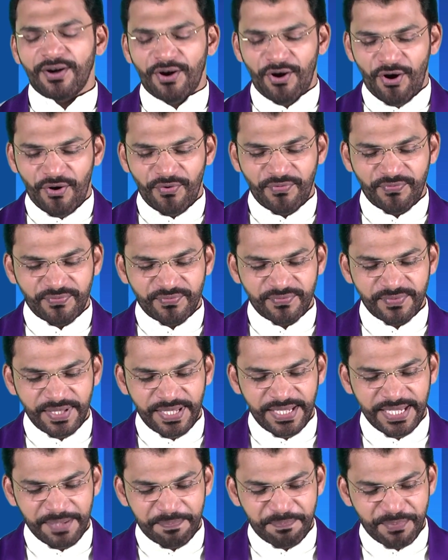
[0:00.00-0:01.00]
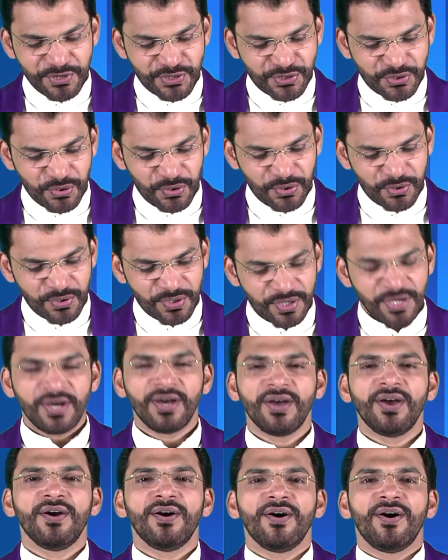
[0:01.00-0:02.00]
of the episode
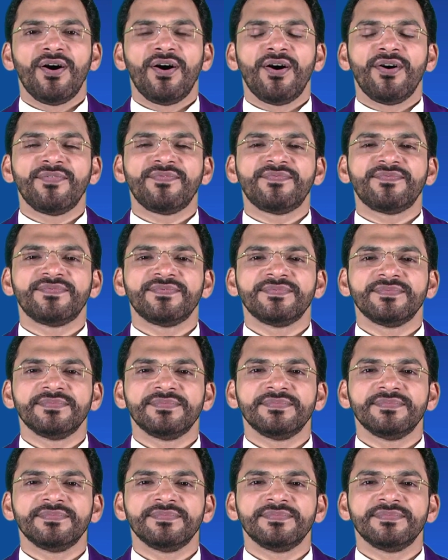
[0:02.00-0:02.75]
of